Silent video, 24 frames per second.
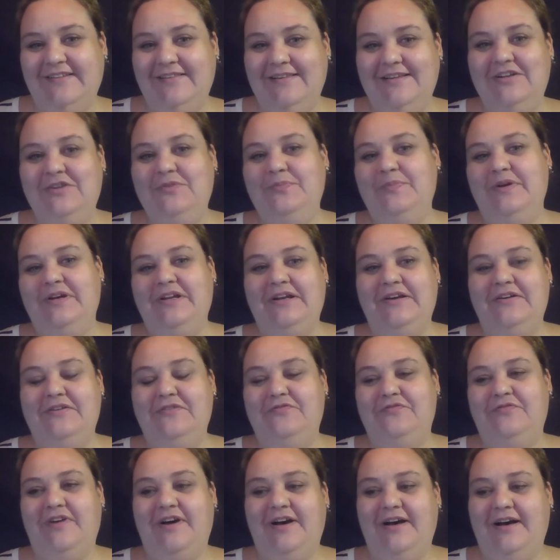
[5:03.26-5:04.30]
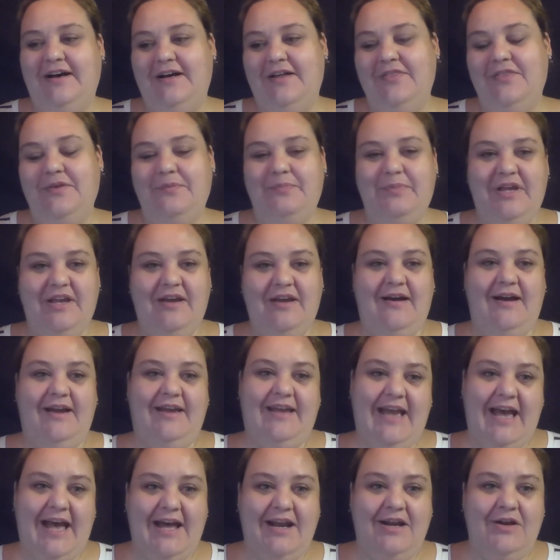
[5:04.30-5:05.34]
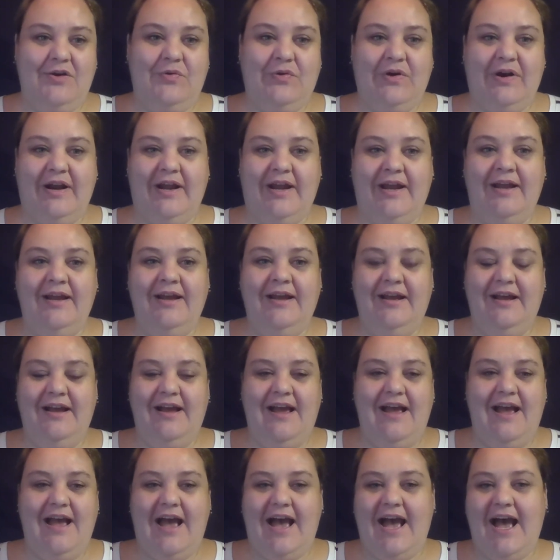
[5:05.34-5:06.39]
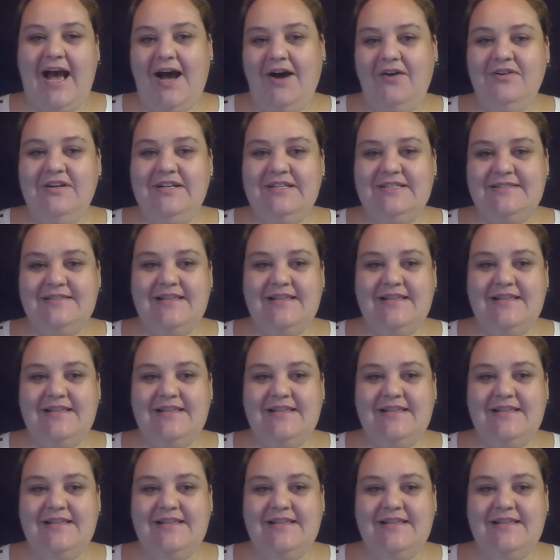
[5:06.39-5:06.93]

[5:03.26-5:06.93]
a little bit of the PI category. How does